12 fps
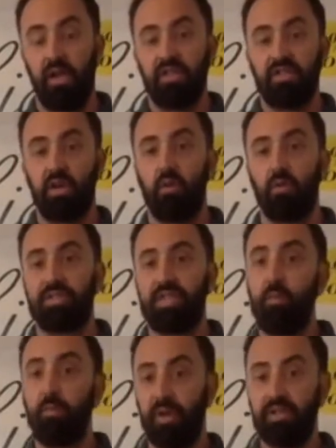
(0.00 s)
So
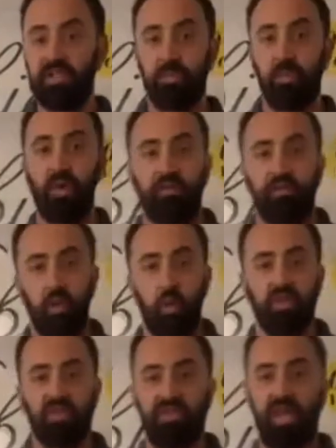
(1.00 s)
same principle, if you
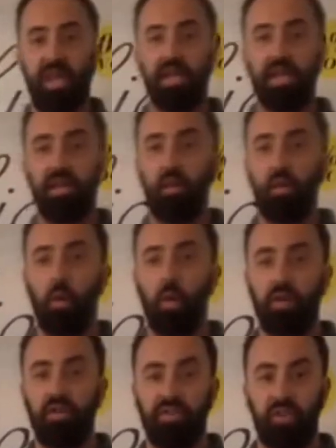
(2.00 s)
were sanding the
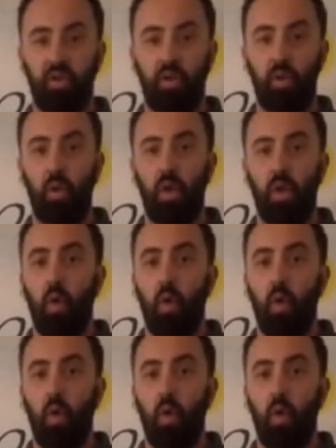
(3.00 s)
wood to